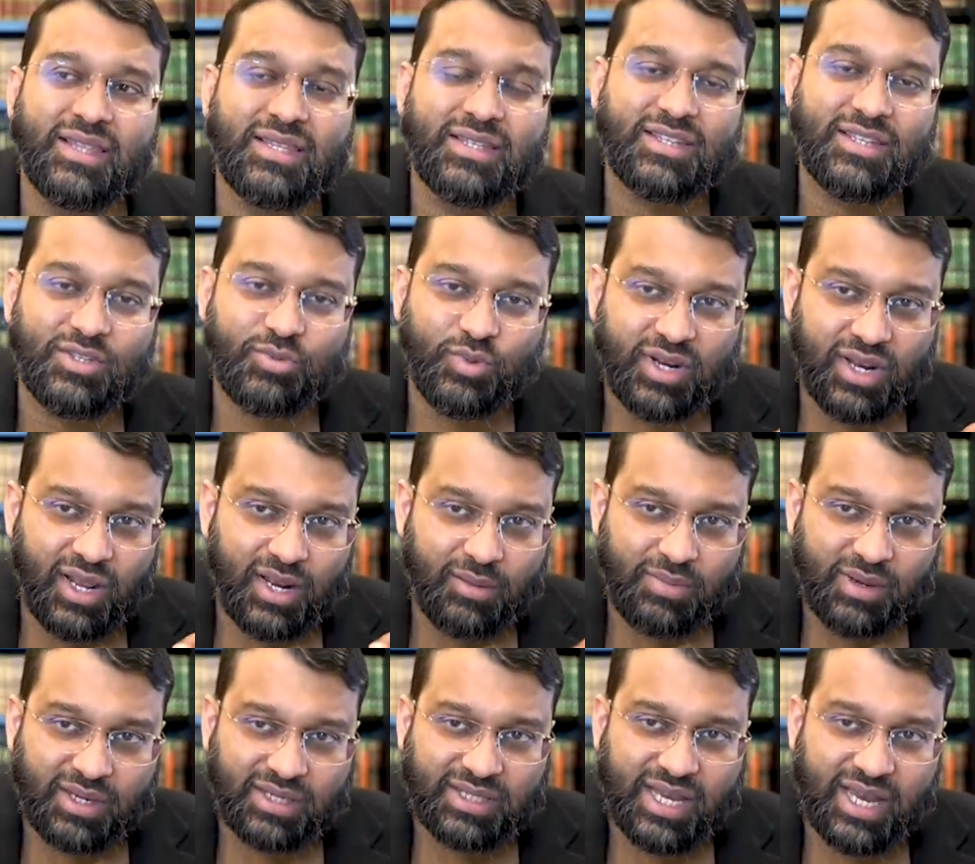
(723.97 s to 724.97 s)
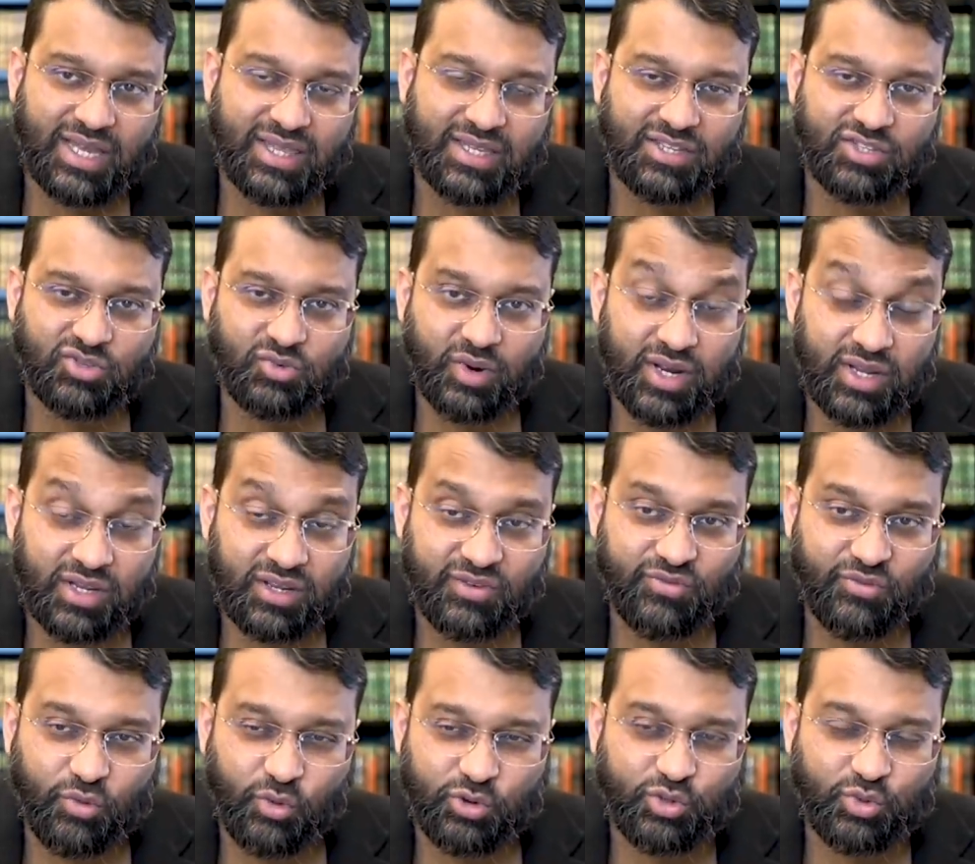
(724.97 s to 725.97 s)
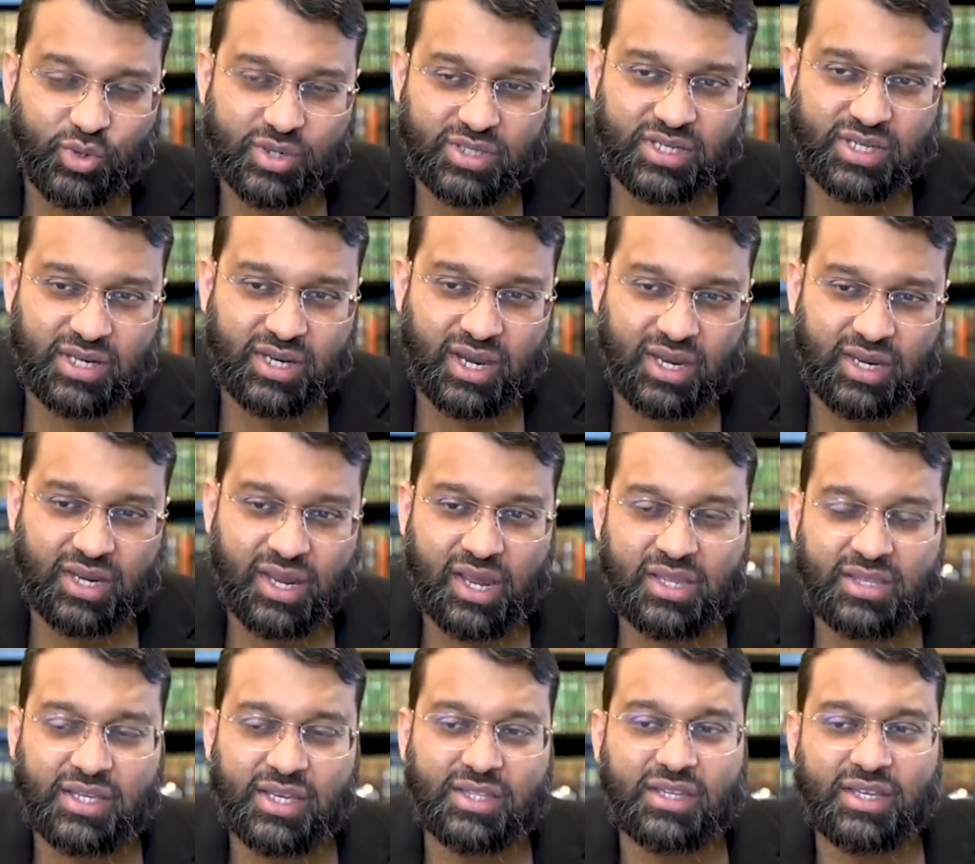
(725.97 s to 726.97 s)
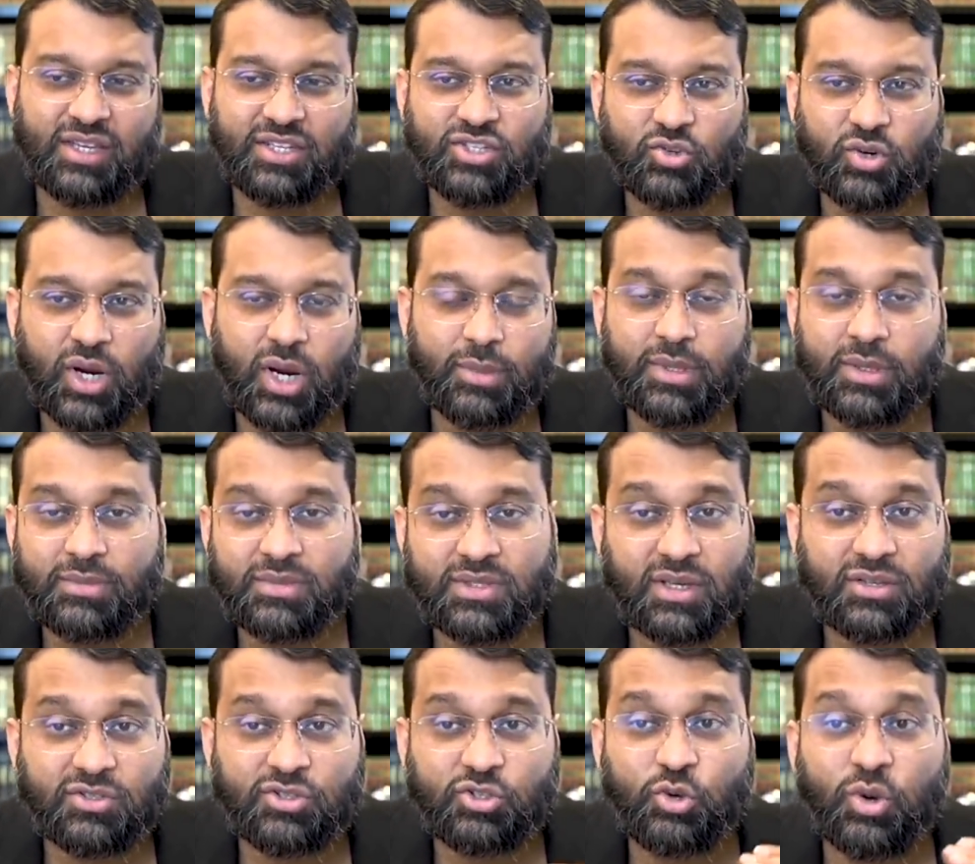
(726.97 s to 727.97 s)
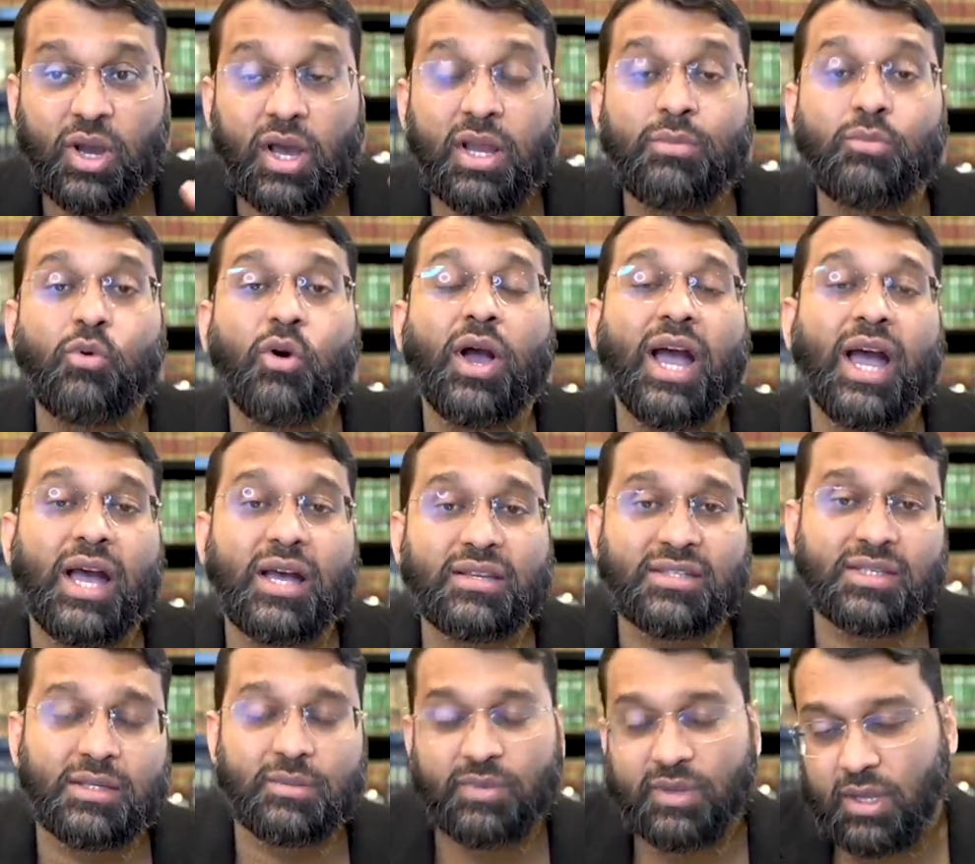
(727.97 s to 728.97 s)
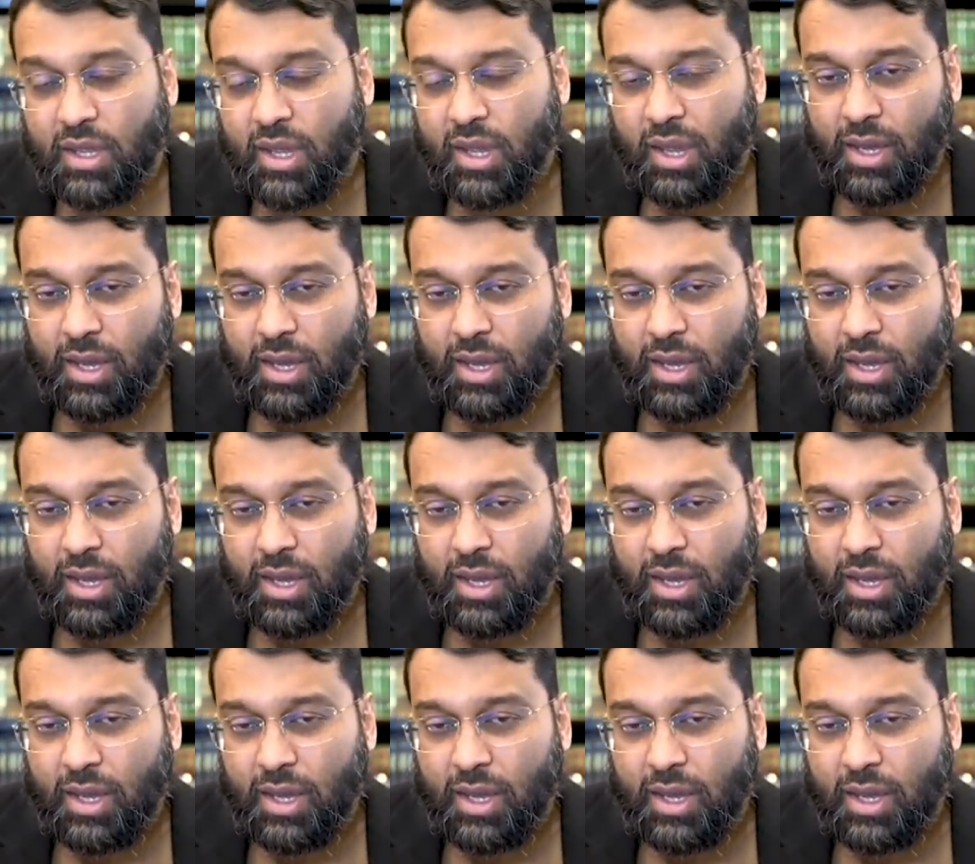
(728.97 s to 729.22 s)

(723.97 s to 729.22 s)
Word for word: This is what Al-Baghdadi is writing in four twenty-nine, that they ascribe themselves to Al-Muhasibi.